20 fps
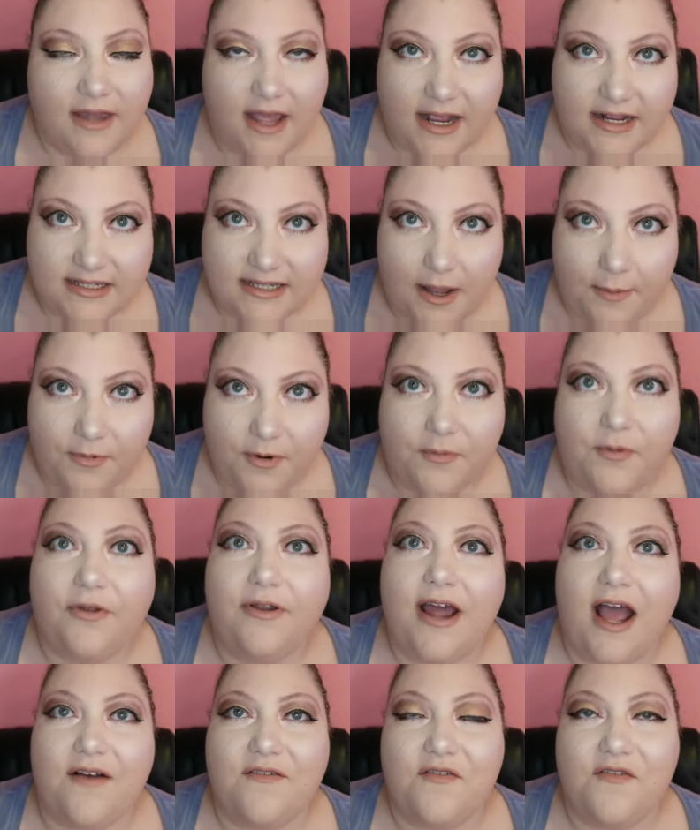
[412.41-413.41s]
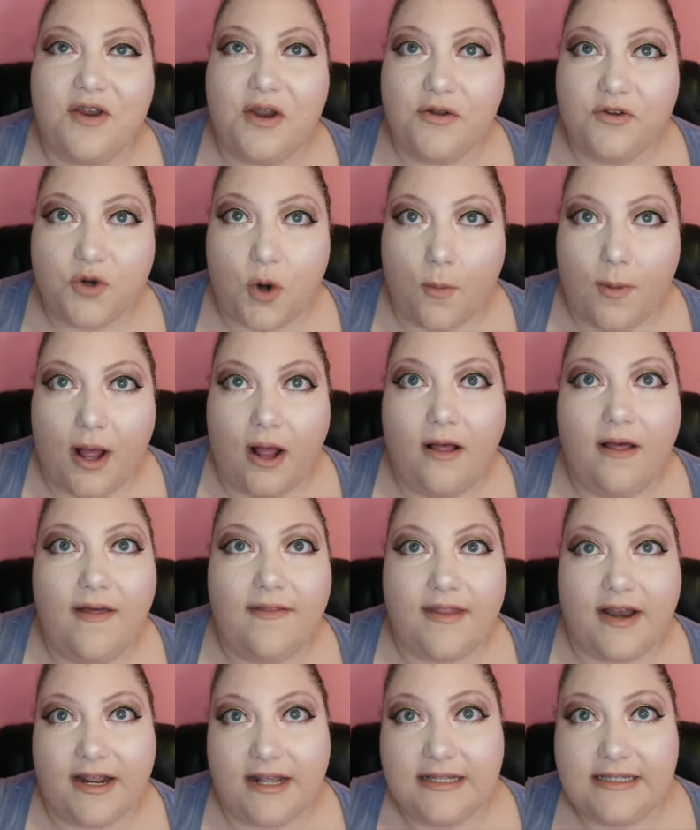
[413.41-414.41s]
acceptable to have a video doorbell
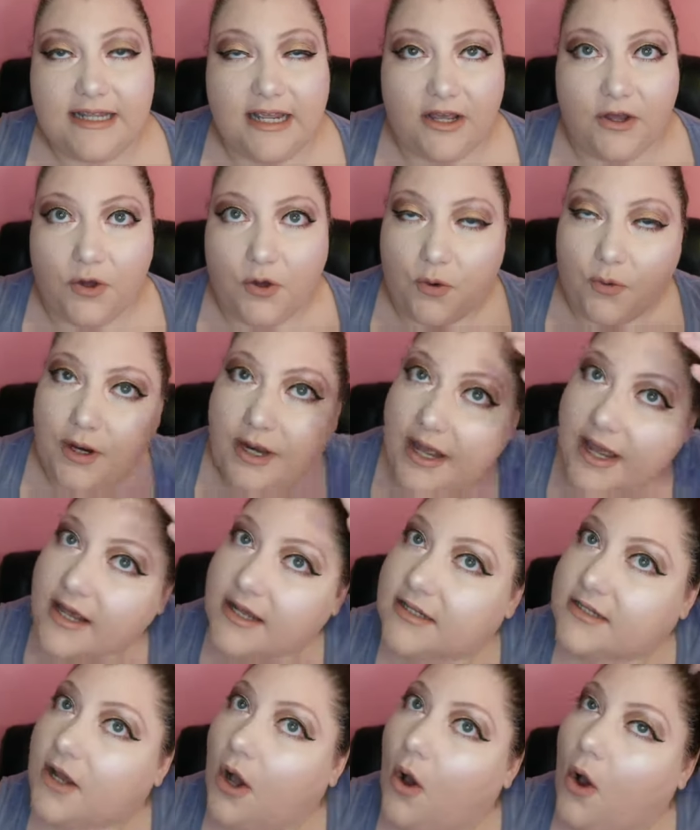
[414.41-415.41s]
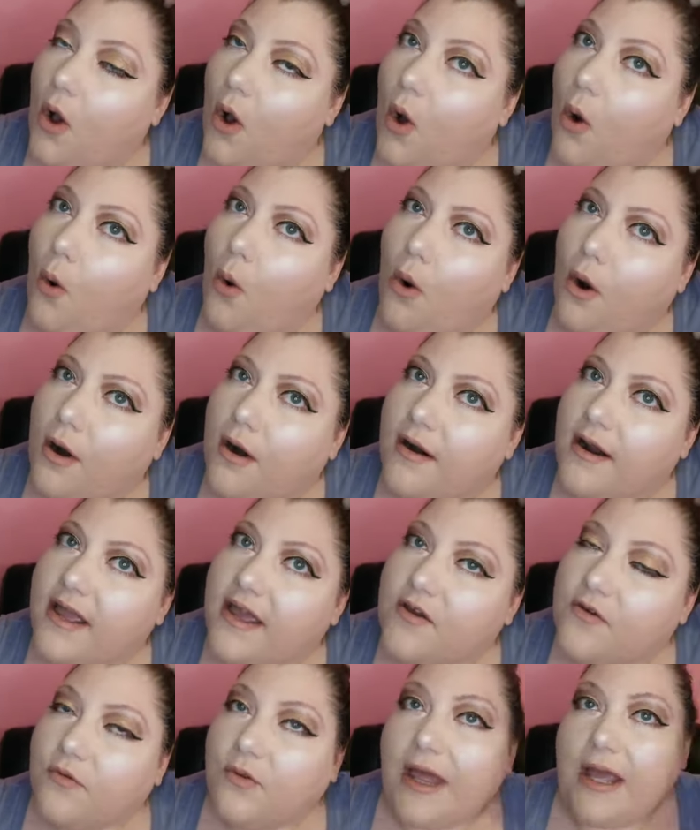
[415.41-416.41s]
and then I can see who it is. Or
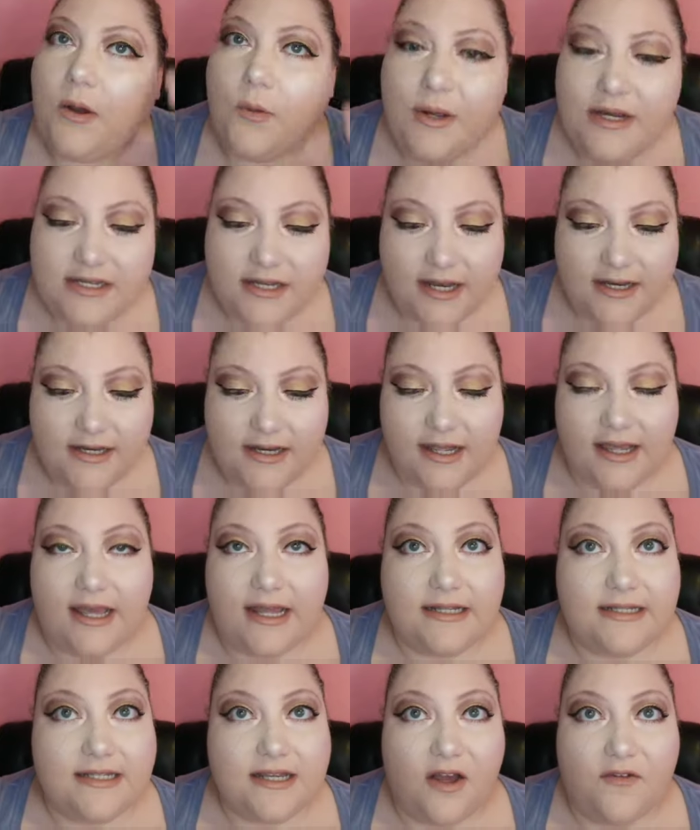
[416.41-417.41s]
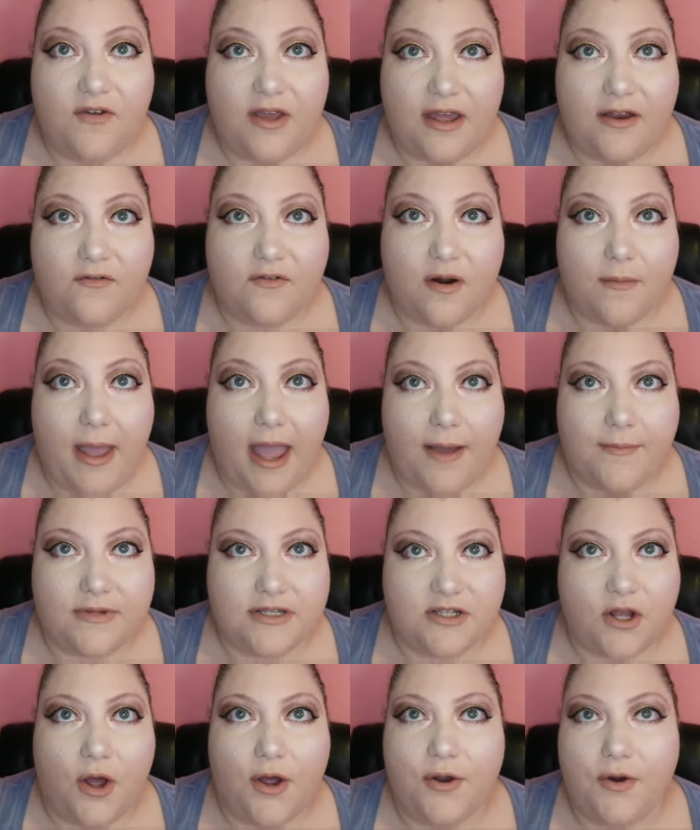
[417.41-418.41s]
it, like, we tend to get stuff in from
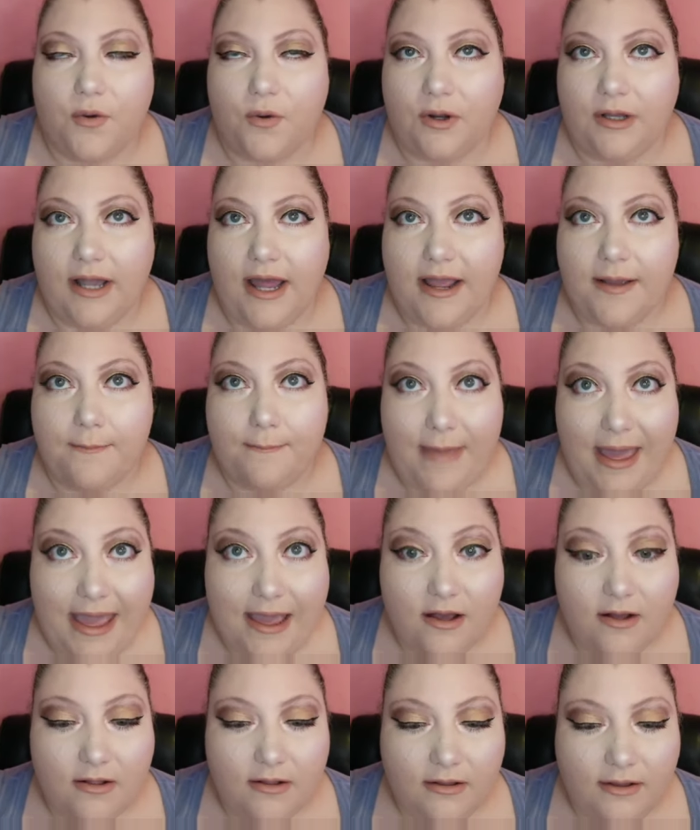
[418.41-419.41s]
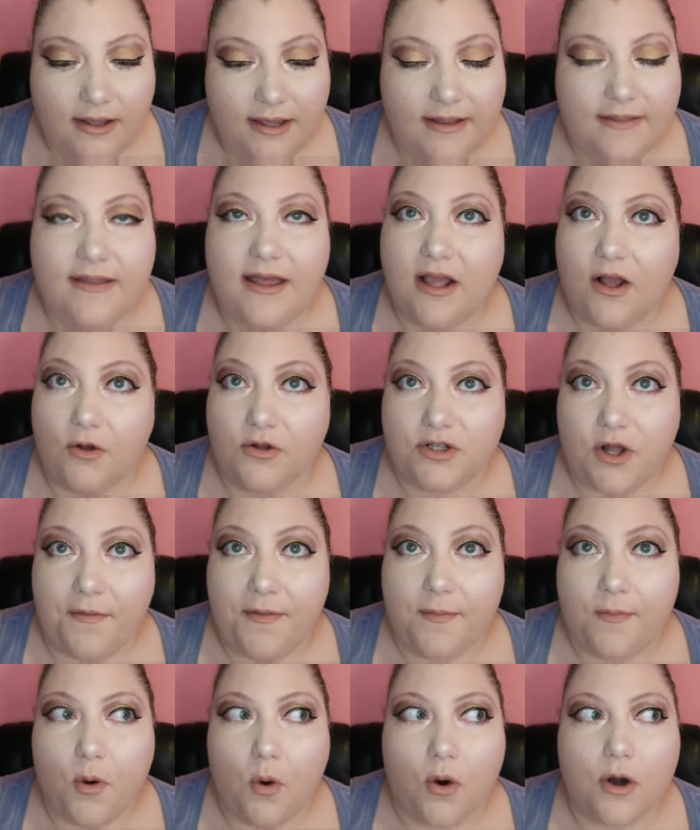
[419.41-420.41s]
Amazon or like mail in that goes
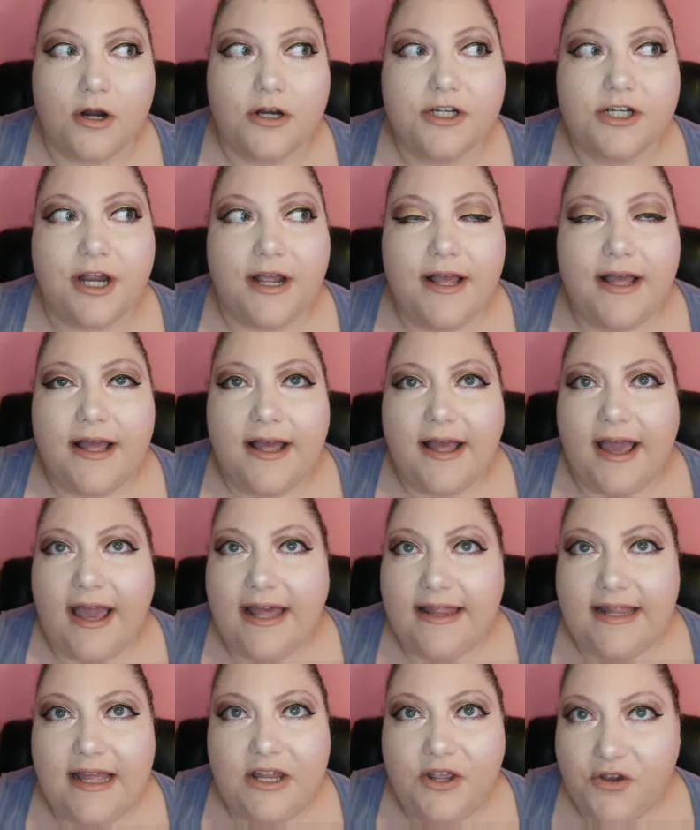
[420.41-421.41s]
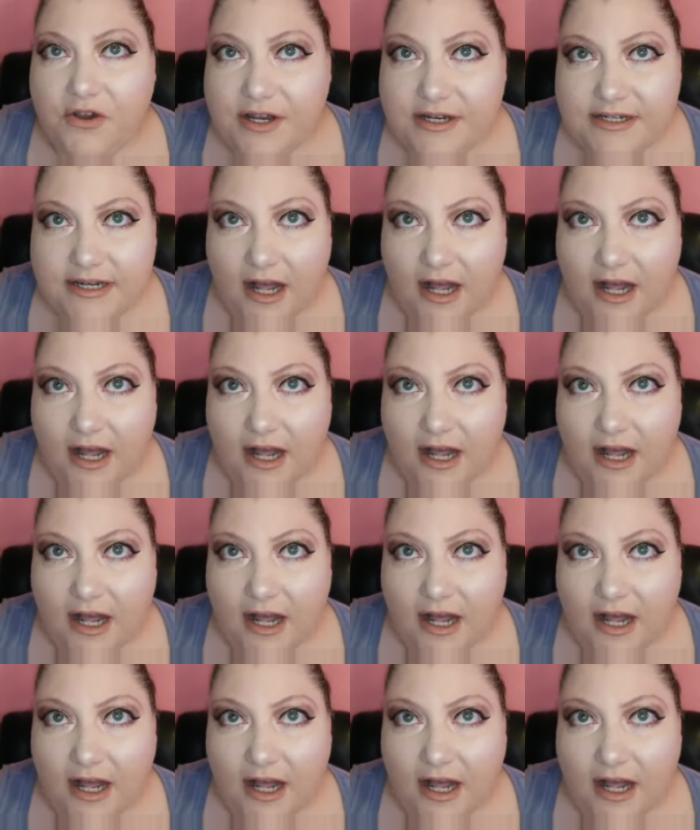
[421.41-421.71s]
on the porch, and then you can